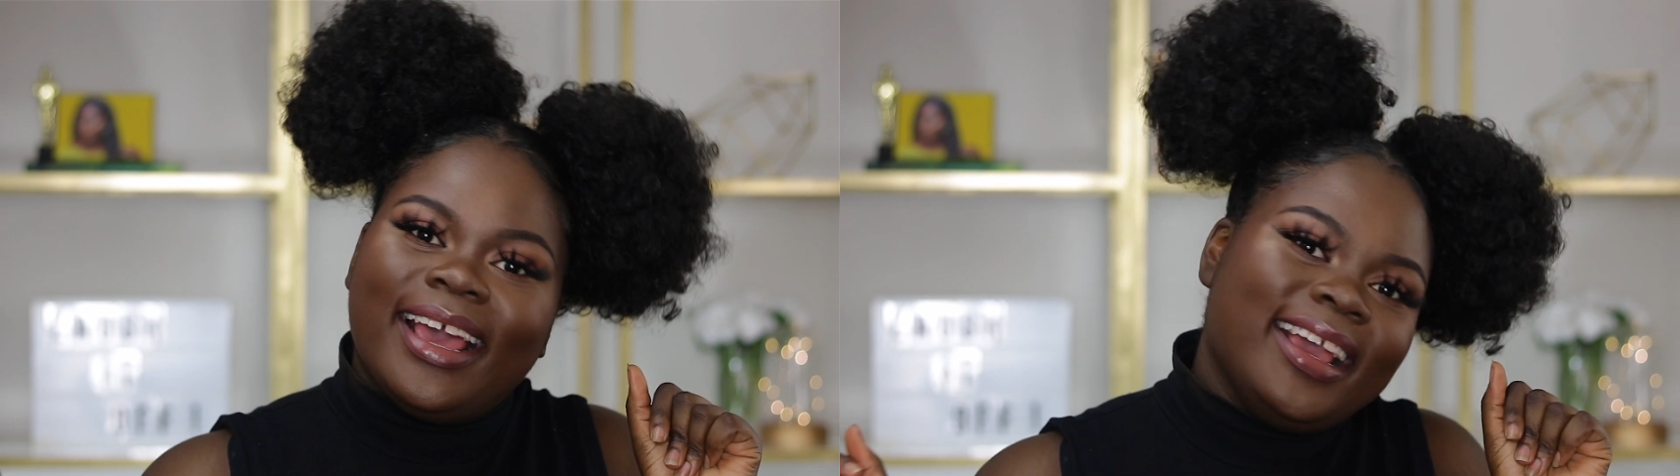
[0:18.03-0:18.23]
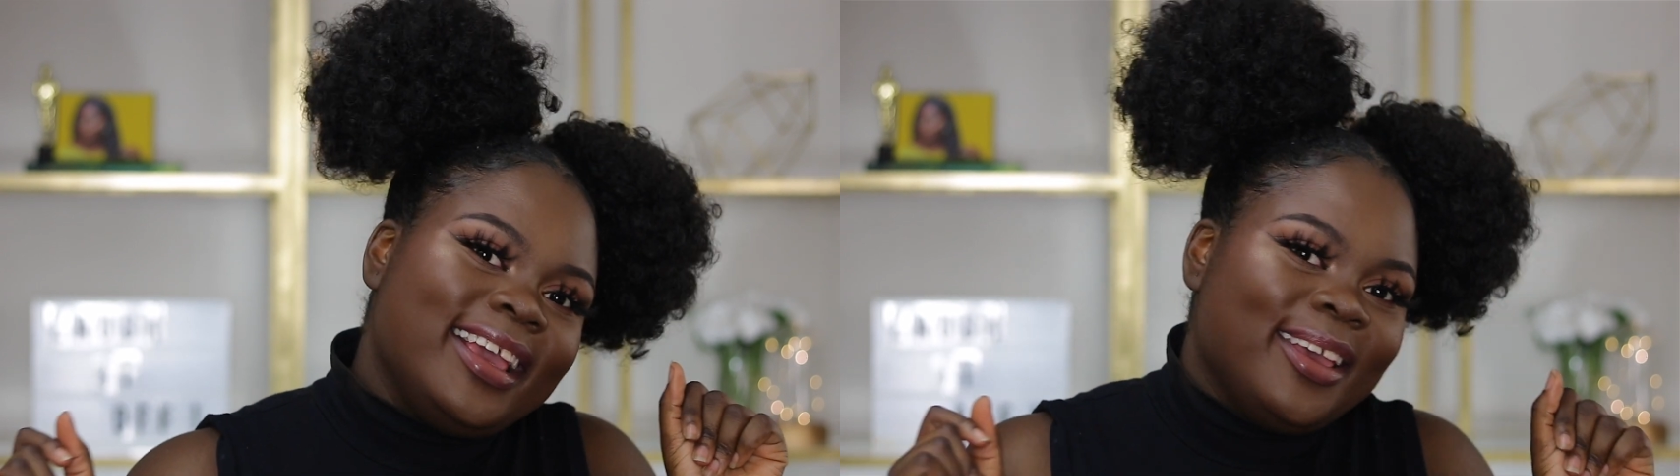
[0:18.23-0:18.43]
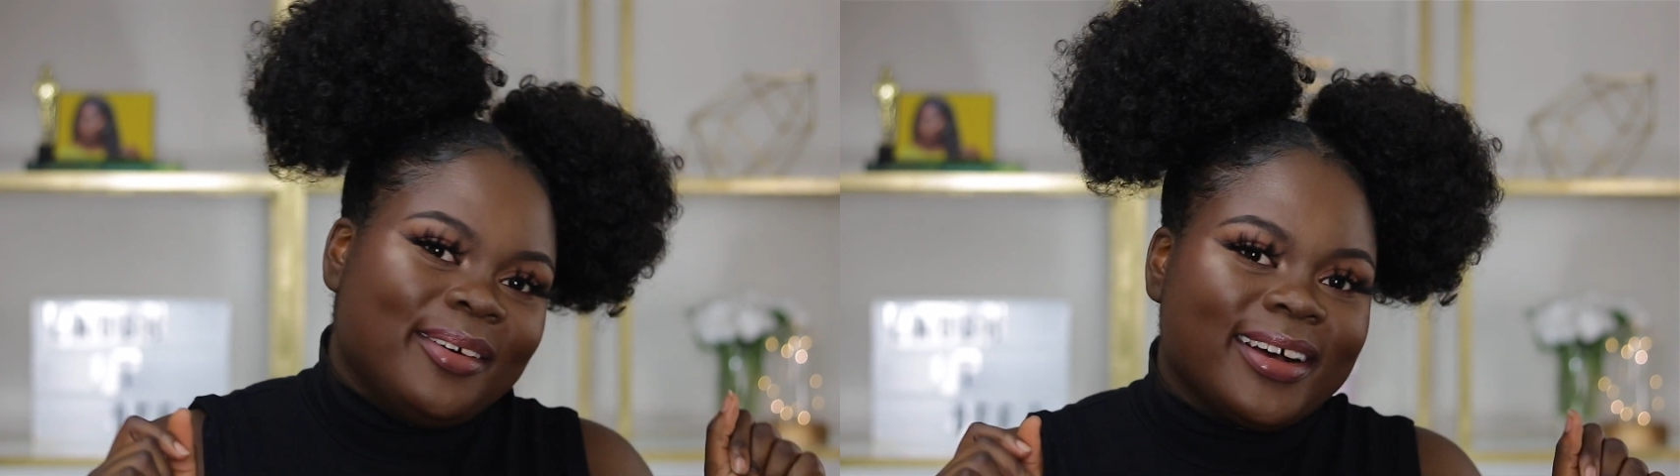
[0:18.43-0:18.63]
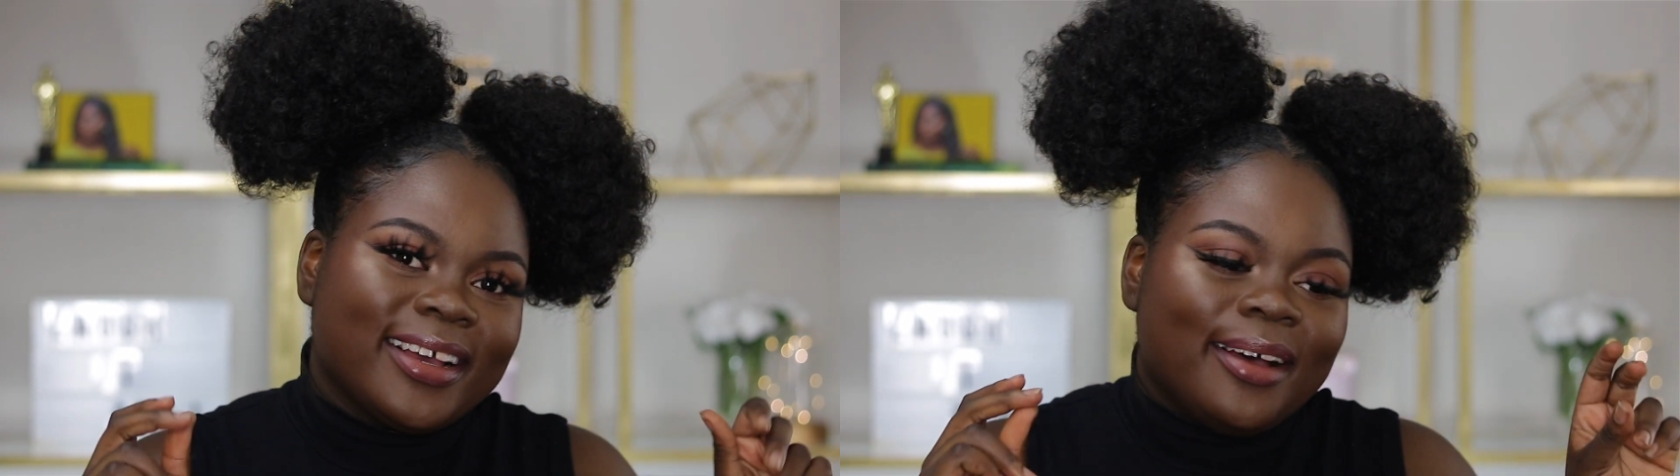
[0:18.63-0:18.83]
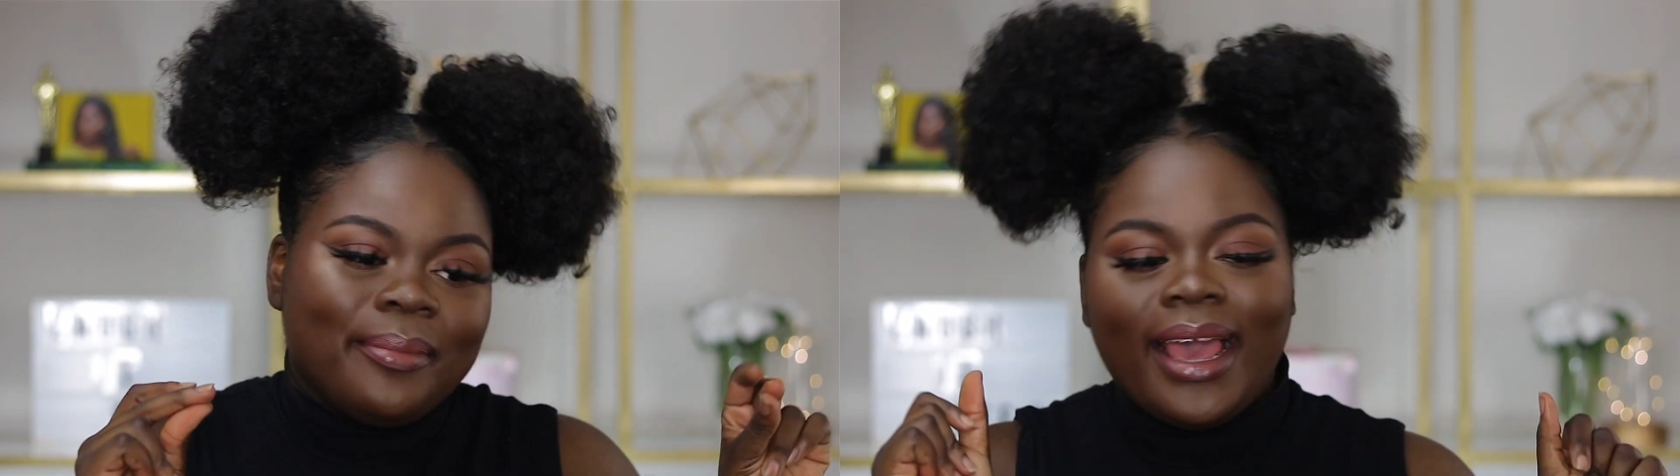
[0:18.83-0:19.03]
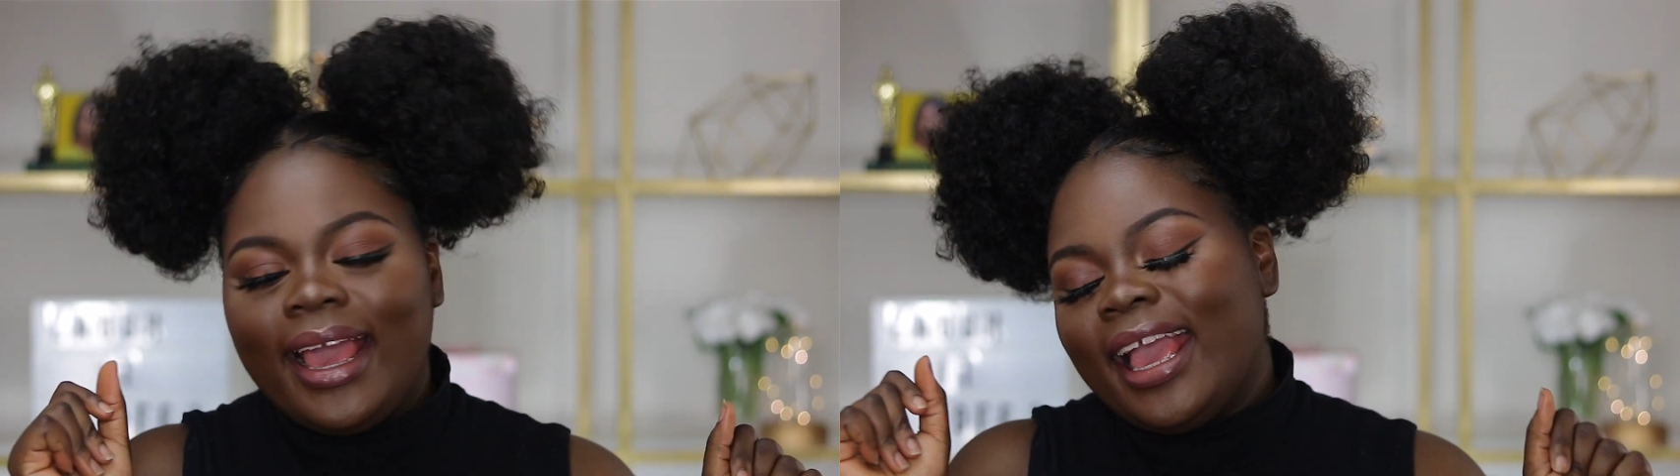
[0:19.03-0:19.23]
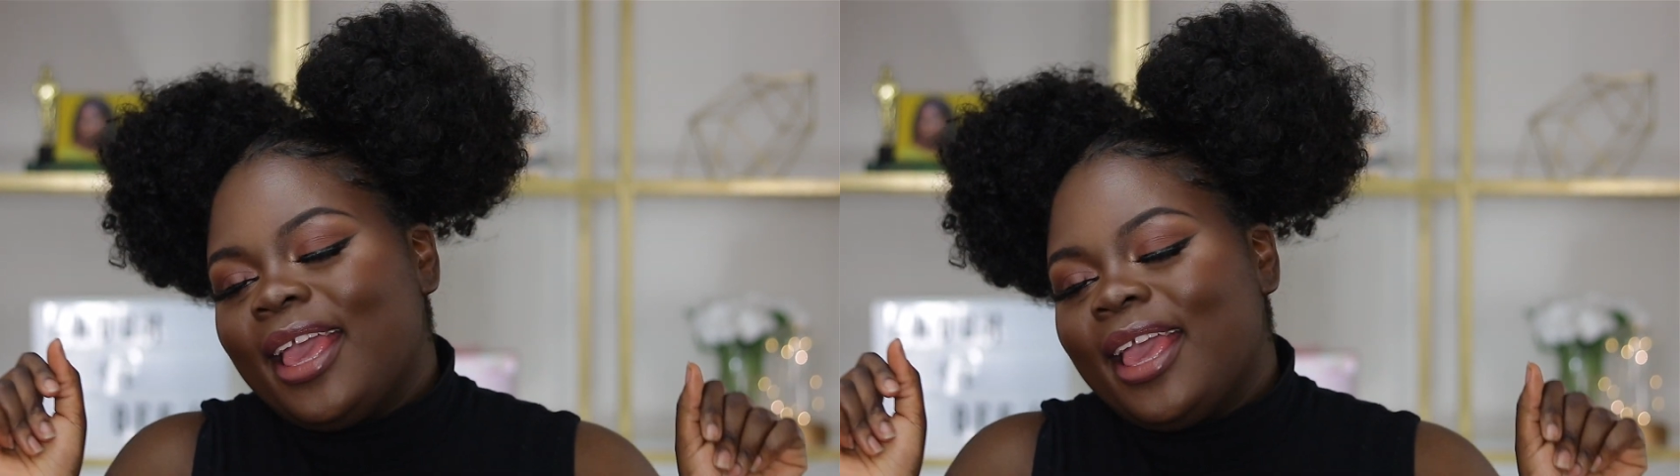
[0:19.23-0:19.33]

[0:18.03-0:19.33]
Hey, you're welcome. Hey,